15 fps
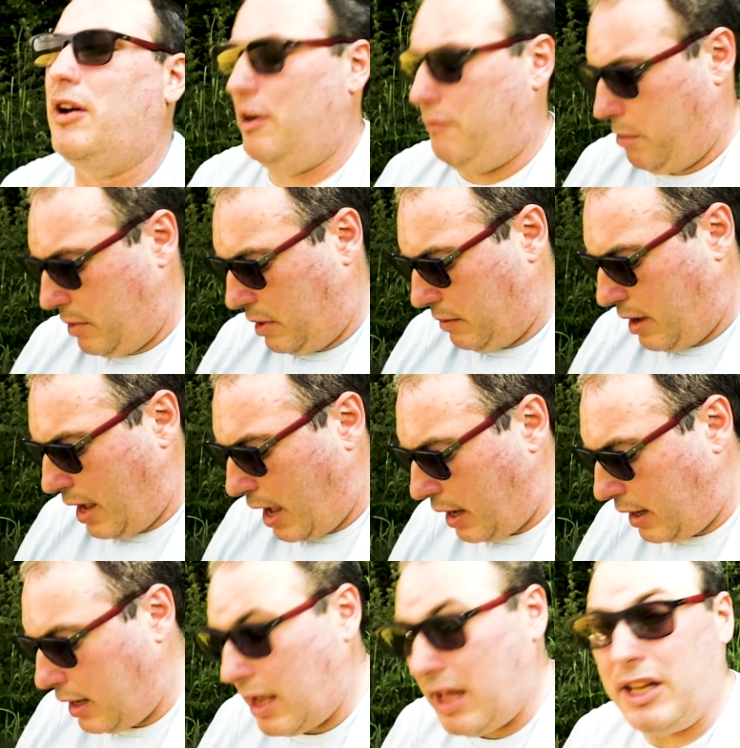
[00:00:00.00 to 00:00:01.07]
kind of a bit
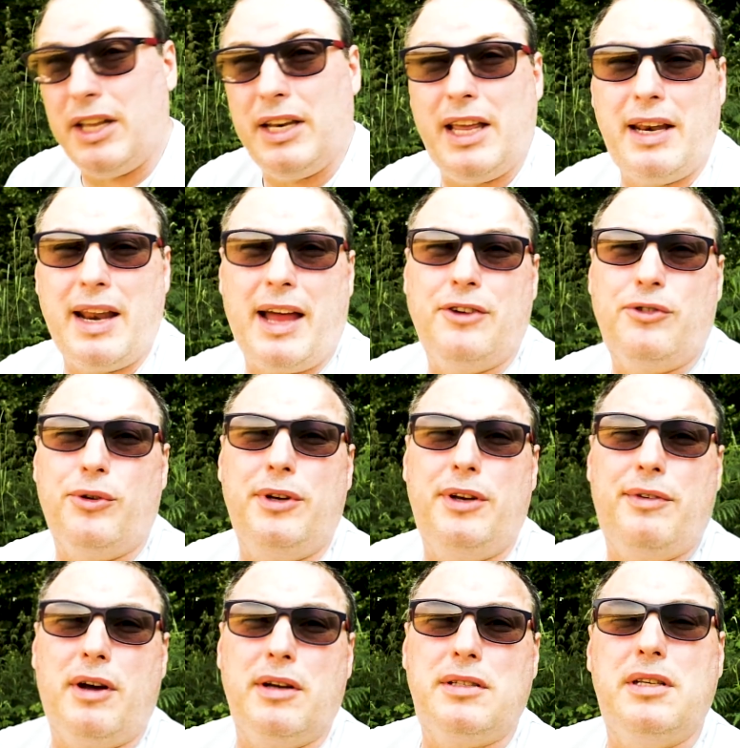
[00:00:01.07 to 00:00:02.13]
hacky and you need an Android
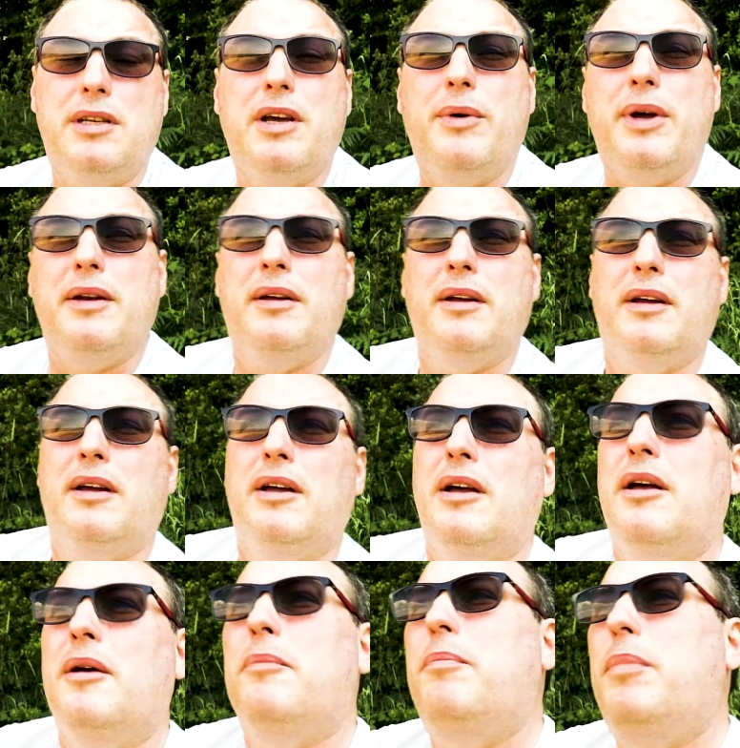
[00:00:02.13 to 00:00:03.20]
device to do it,
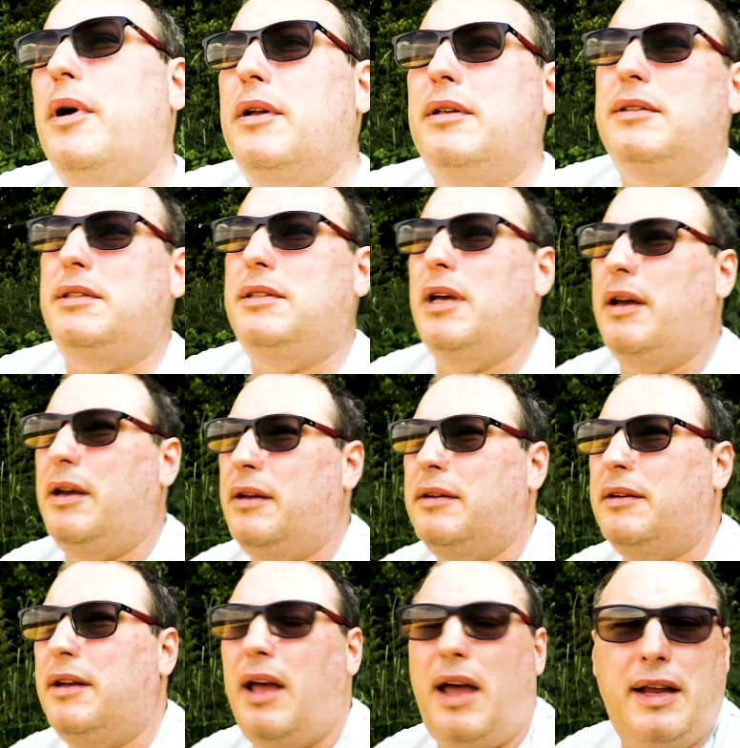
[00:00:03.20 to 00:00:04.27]
but
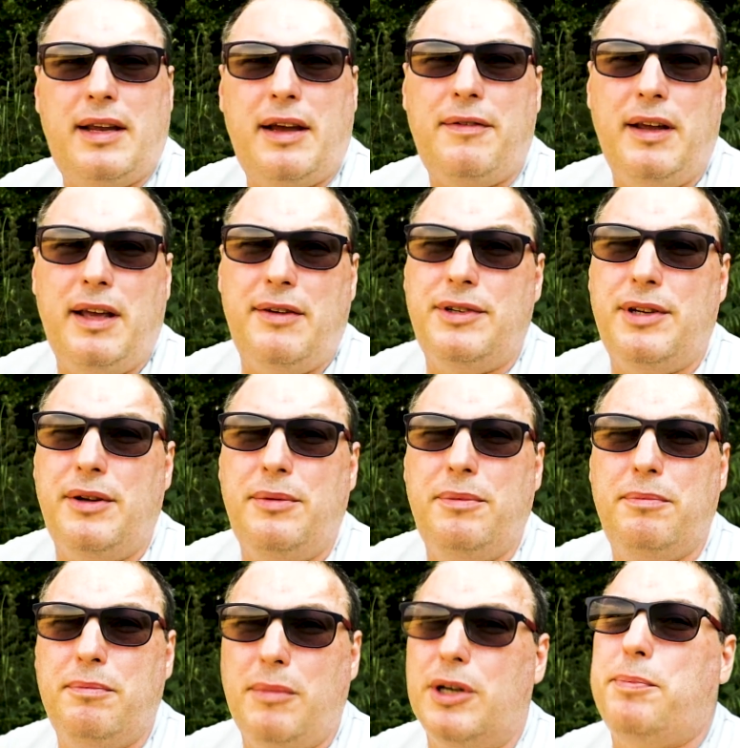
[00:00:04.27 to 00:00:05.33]
it definitely gives
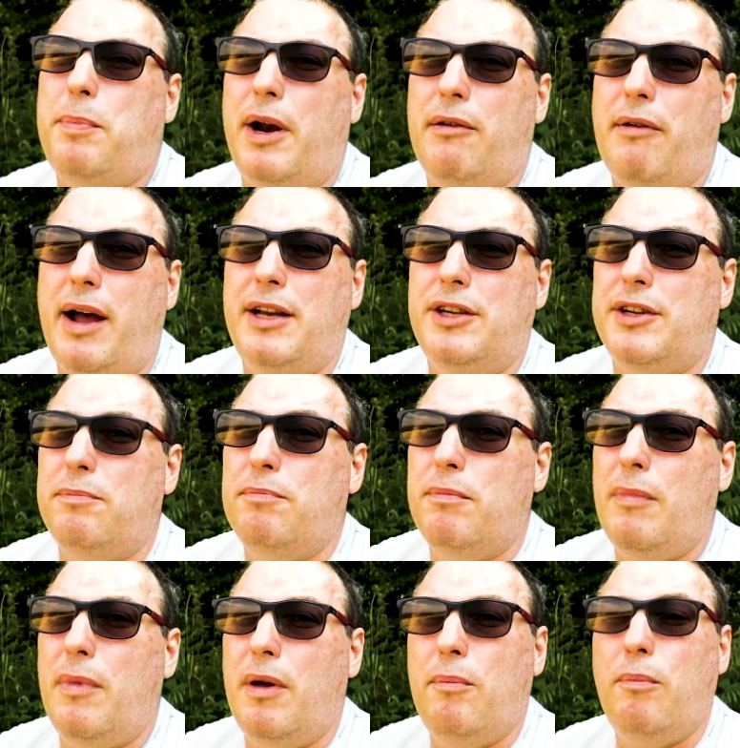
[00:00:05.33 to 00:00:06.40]
you much better range
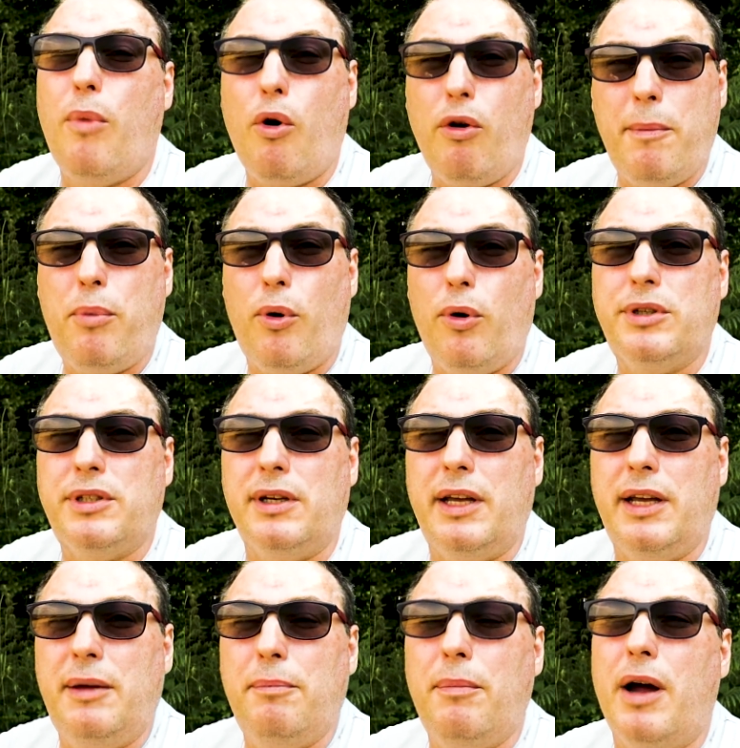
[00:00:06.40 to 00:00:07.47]
and, more
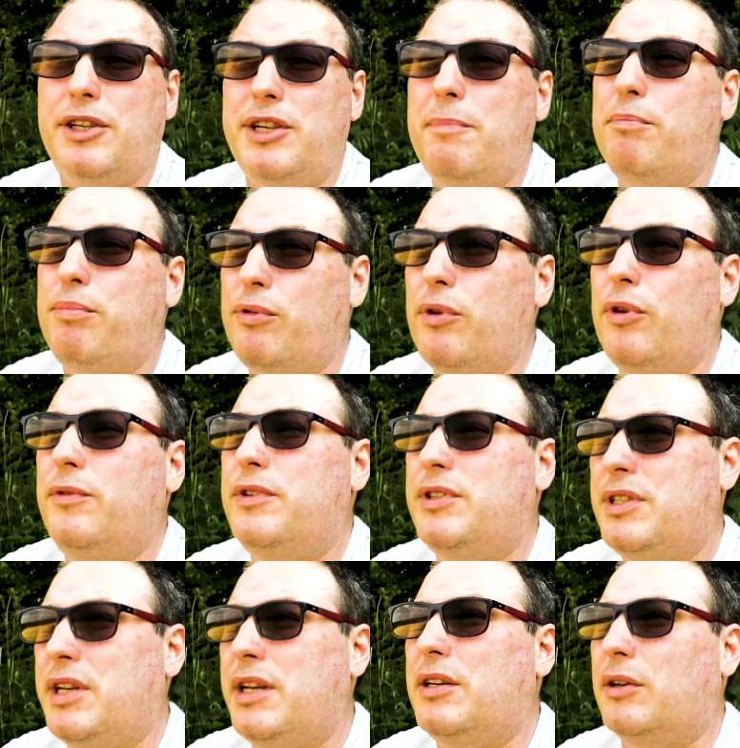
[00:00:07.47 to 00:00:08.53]
importantly, much improved
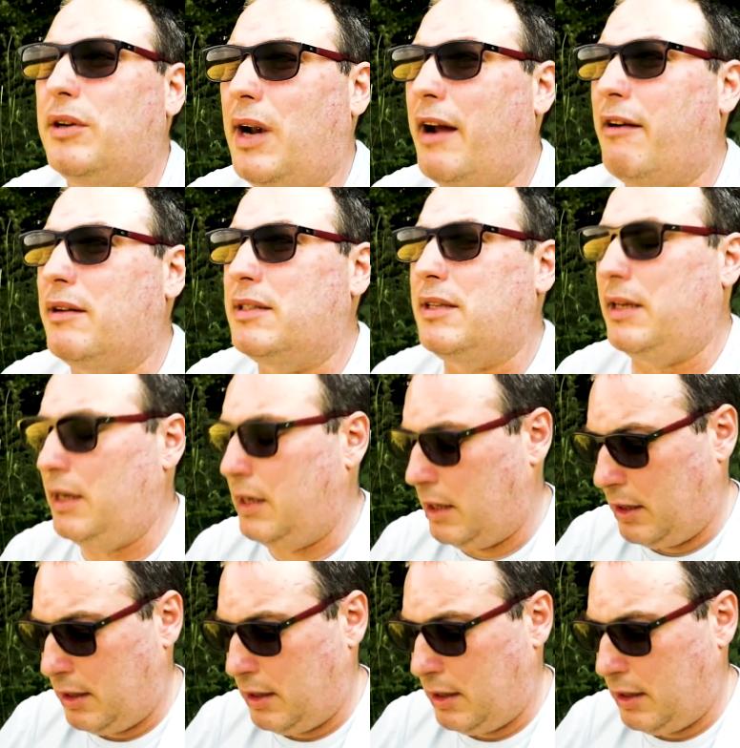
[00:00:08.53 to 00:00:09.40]
signal clarity.